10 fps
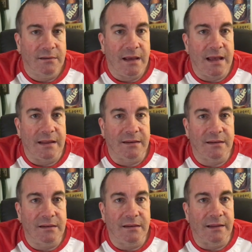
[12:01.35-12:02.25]
and
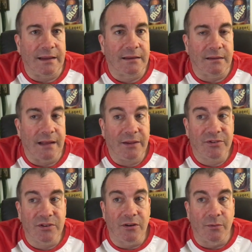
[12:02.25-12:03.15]
like
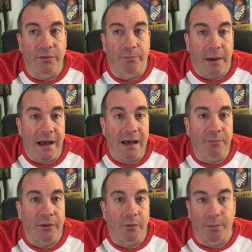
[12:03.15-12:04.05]
last year was bad, but
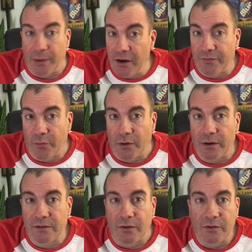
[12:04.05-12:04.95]
they were prepared for
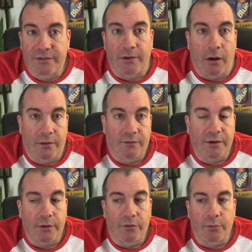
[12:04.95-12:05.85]
it. So you saw in the
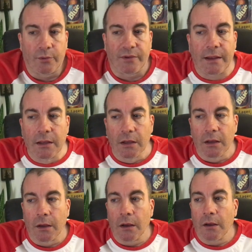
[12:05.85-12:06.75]
videos what it was like.
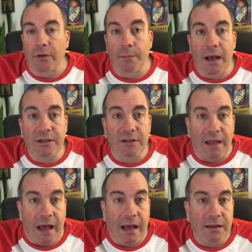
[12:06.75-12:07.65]
So imagine
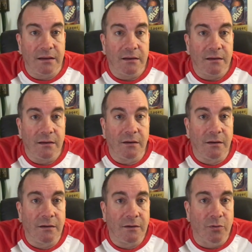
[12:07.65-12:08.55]
that.
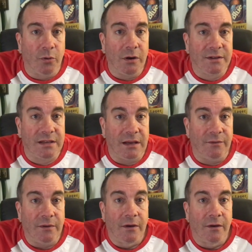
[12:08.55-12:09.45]

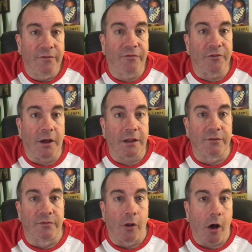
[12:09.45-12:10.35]
Quarantine flooding
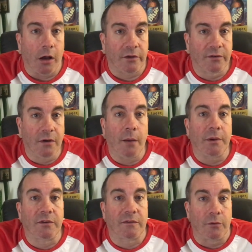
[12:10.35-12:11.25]
vlogs coming
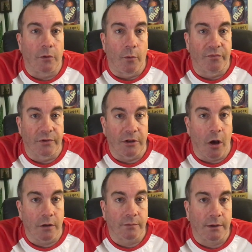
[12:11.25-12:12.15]
soon. Hopefully
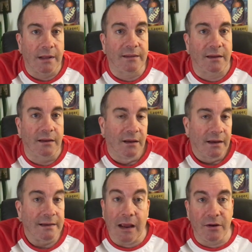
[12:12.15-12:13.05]
not, but that's it.
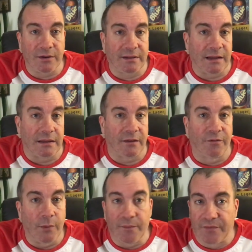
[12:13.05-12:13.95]
Guaranteed. The
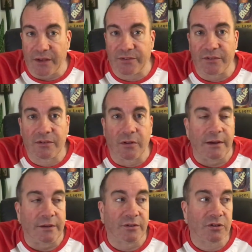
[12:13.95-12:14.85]
Rib Fest
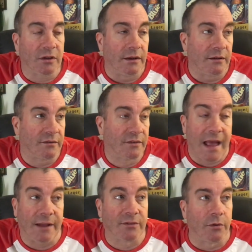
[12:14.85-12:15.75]
is
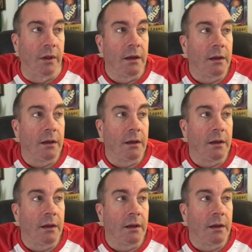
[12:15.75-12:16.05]
canceled.